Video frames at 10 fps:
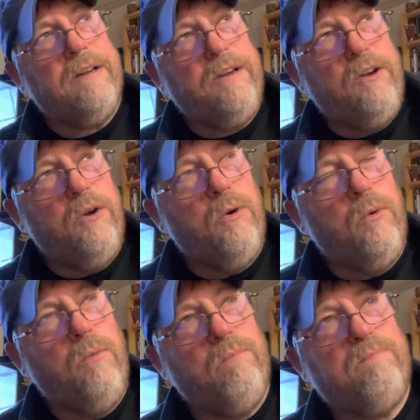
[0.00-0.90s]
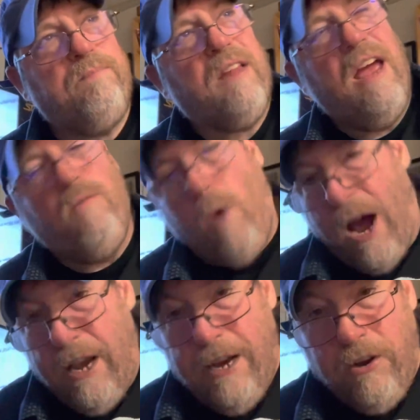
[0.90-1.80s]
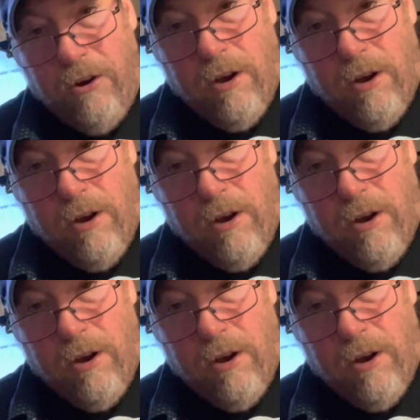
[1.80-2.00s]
you have wanted in your